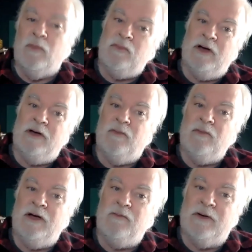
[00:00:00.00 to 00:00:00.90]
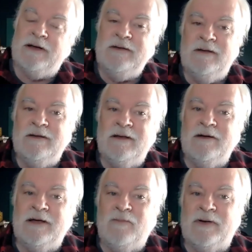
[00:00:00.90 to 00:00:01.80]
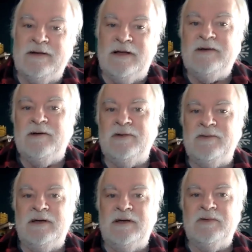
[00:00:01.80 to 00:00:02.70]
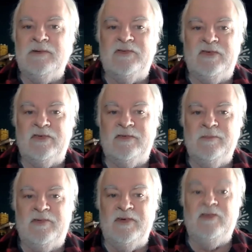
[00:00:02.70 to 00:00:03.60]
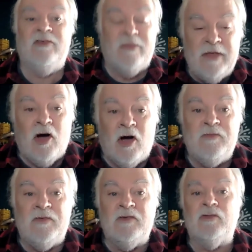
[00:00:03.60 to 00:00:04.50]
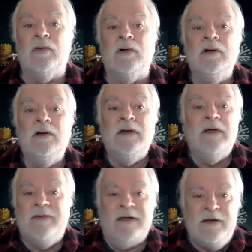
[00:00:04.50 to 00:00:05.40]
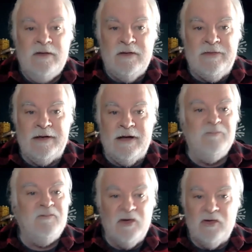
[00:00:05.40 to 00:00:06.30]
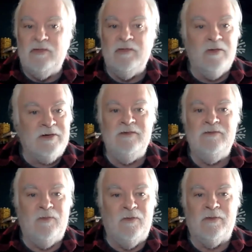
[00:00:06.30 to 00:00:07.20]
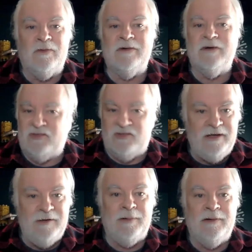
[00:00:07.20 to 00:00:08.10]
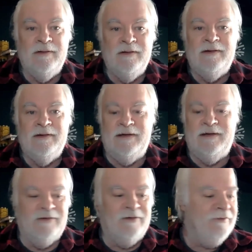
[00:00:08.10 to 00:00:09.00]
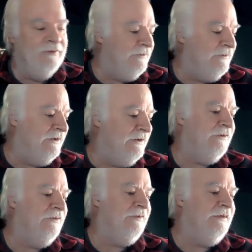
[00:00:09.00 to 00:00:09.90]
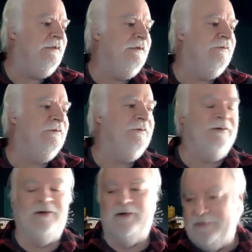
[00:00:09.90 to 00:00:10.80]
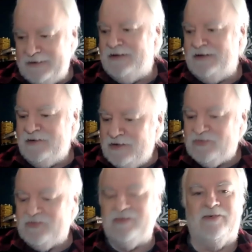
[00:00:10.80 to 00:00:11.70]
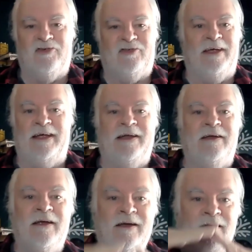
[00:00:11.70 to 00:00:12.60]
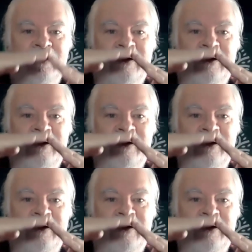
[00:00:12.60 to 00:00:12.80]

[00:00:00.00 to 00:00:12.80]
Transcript: And what I like about Gabriel's systems is that they are visual, that I'm just looking for a shape. And on the initial scan,